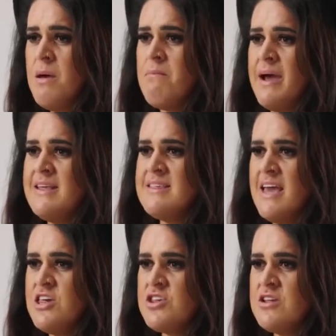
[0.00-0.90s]
My
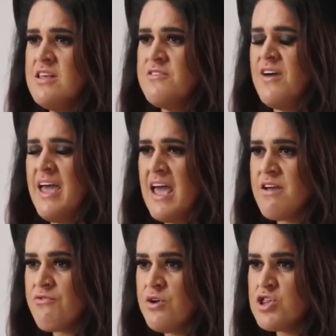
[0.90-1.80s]
intention is for
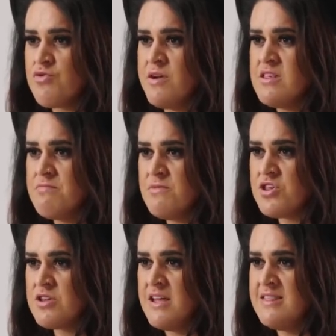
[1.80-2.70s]
every
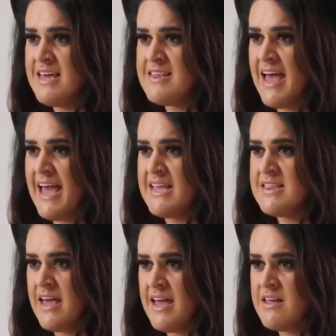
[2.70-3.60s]
transmission in these
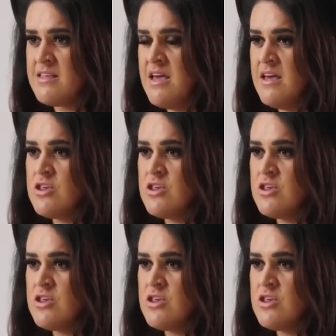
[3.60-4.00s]
8 days